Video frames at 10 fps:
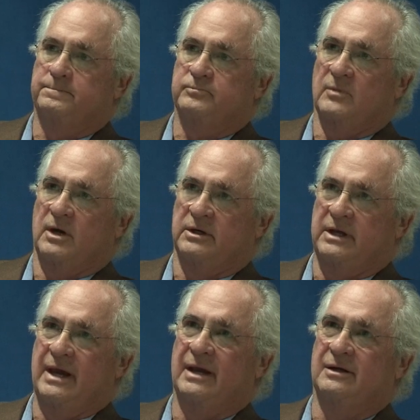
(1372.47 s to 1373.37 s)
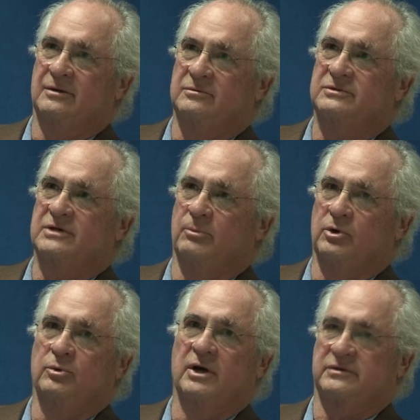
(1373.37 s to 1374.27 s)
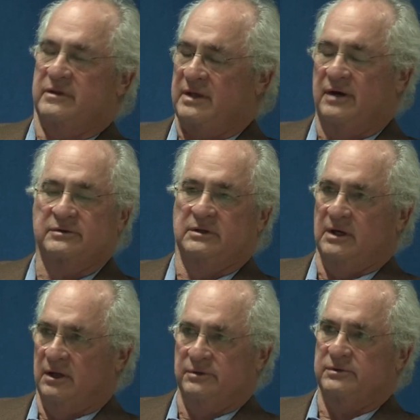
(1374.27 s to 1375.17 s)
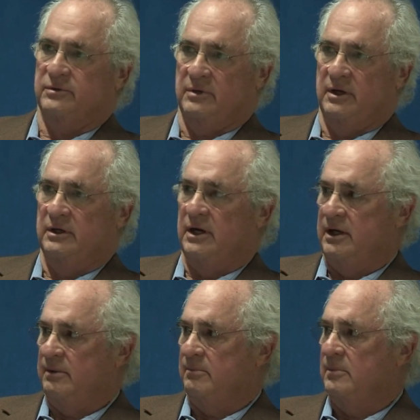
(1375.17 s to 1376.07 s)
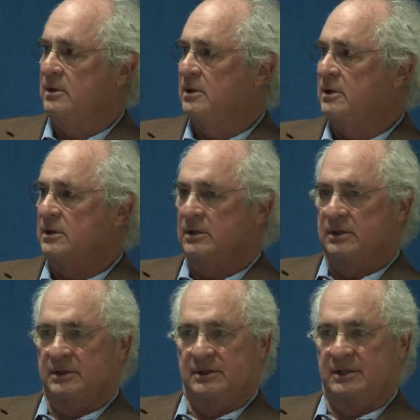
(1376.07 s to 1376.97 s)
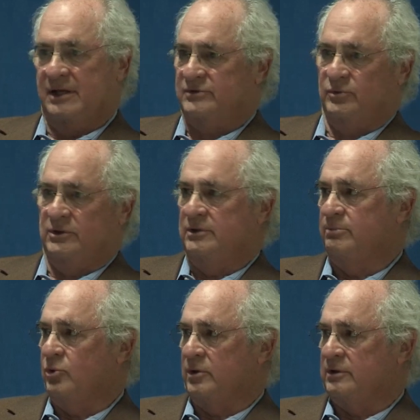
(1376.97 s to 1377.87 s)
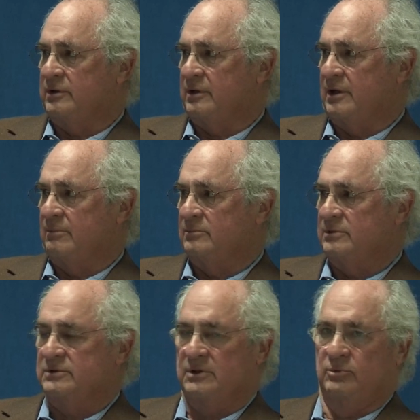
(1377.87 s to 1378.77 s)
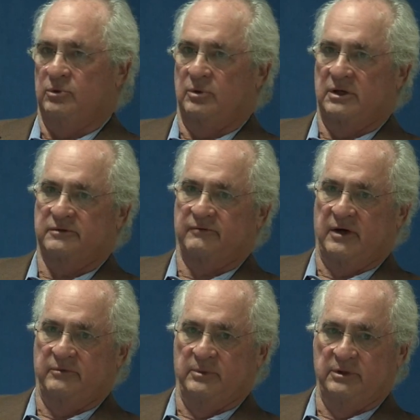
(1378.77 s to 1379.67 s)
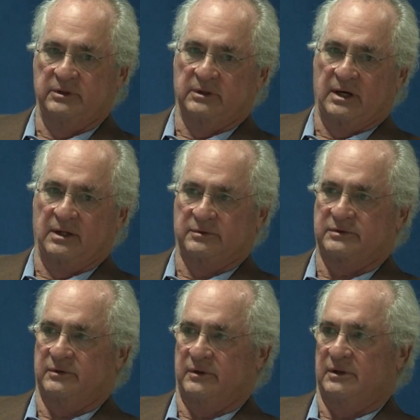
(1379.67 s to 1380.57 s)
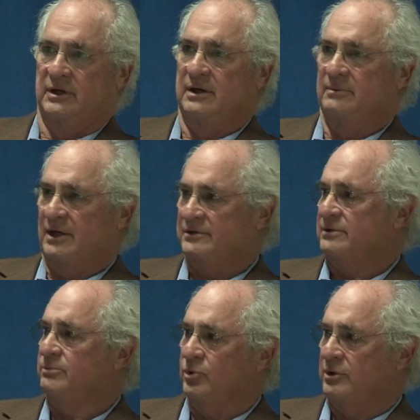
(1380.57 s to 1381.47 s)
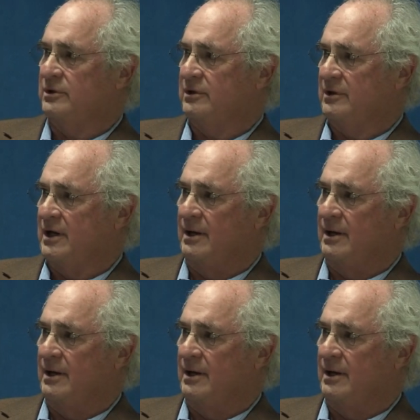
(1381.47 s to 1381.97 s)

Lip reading: Again, someone who has $1,000 to their name, that's really important to them. Someone who has $5 million to their name, that's important to them.